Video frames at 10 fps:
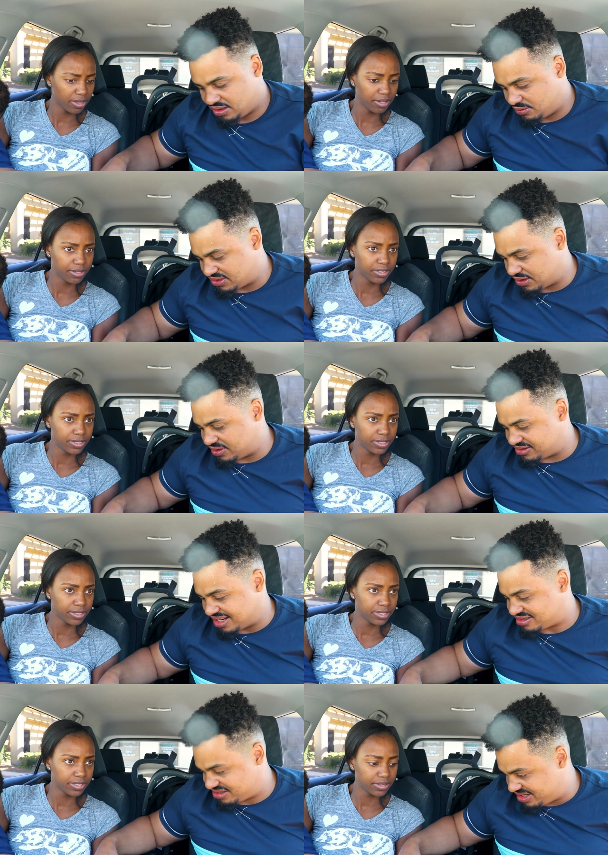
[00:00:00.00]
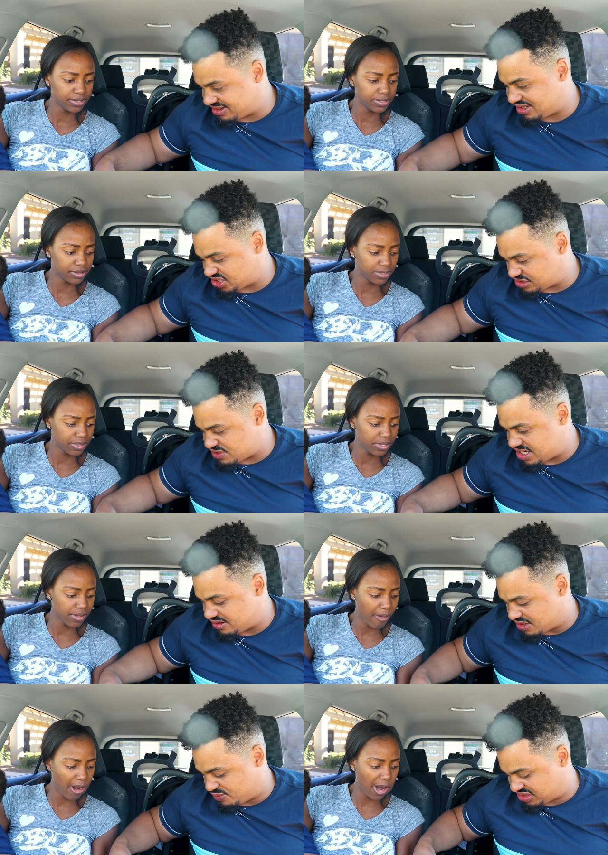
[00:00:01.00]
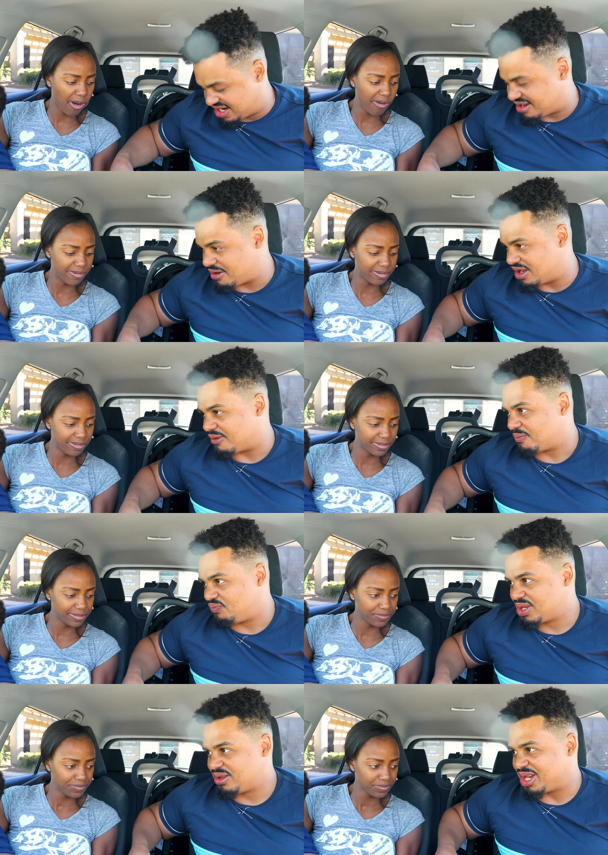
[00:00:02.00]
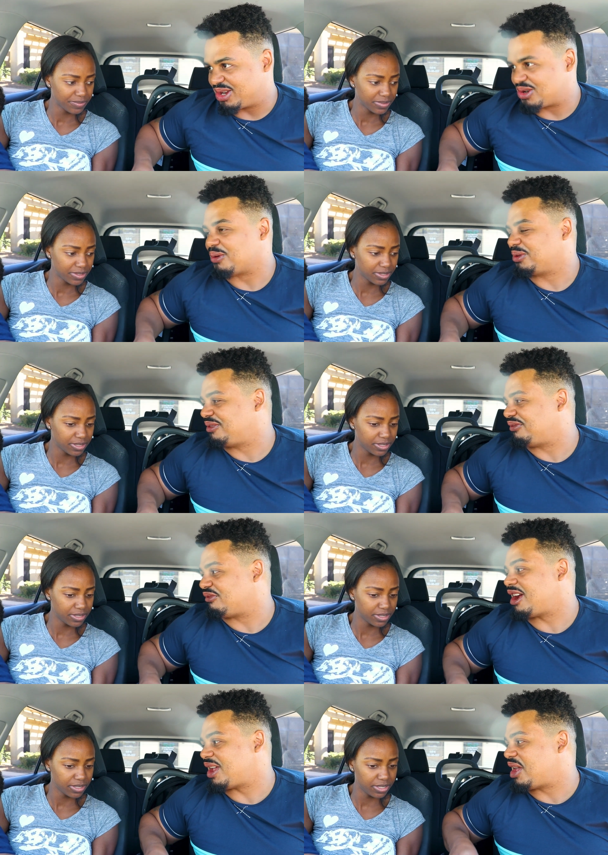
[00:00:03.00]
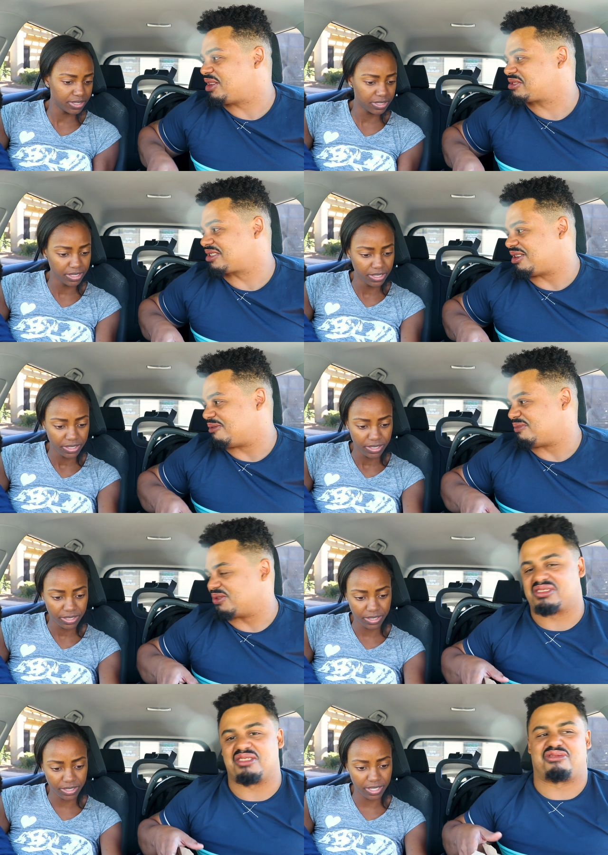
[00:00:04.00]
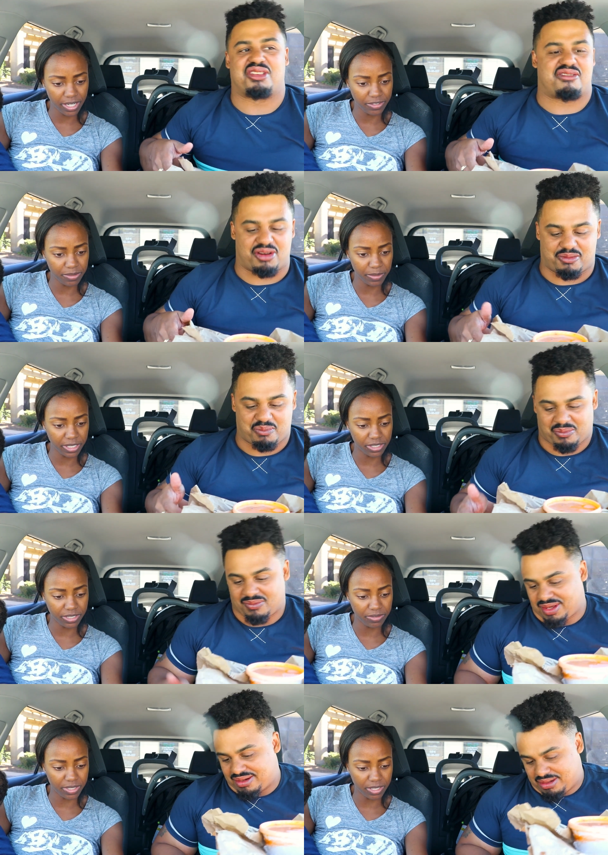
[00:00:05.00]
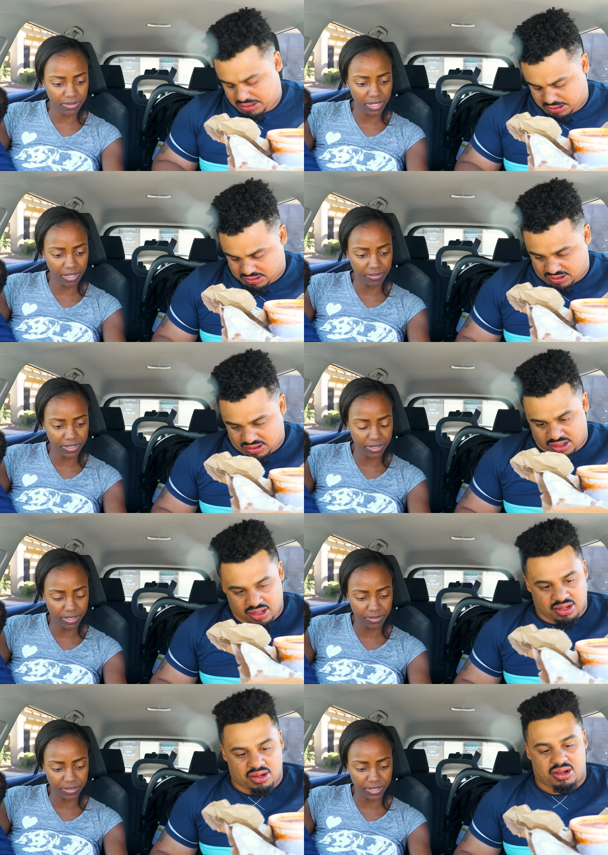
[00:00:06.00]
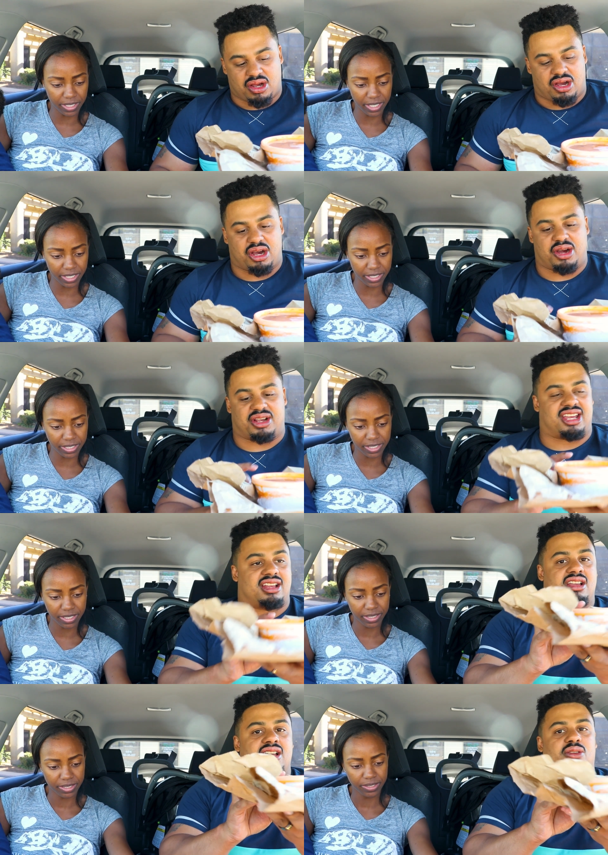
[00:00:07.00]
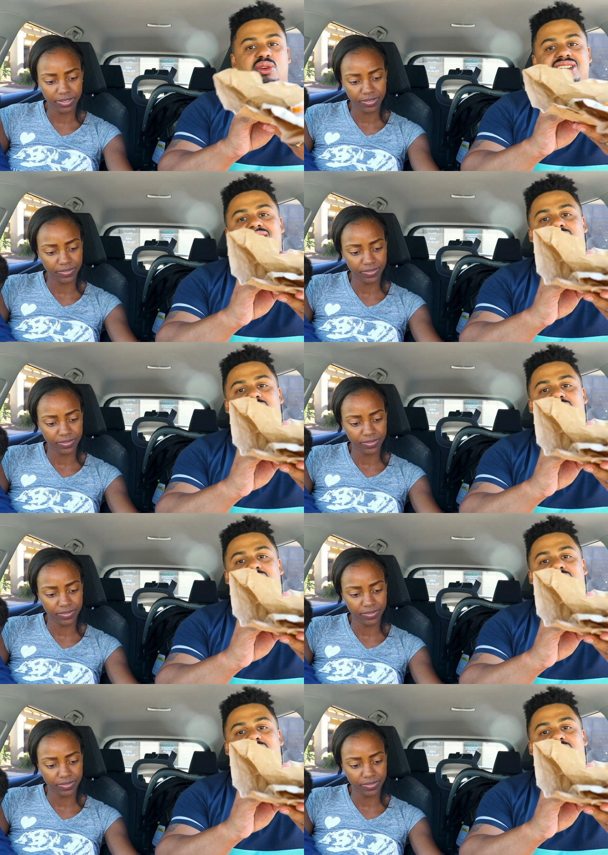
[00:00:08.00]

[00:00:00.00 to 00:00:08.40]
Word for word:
Speaker 1: it was like seasoned sweet. It was almost like curly fry-esque, almost the flavor. You're gonna
Speaker 2: have to make sure you don't have it all over your
Speaker 1: hands. Okay, we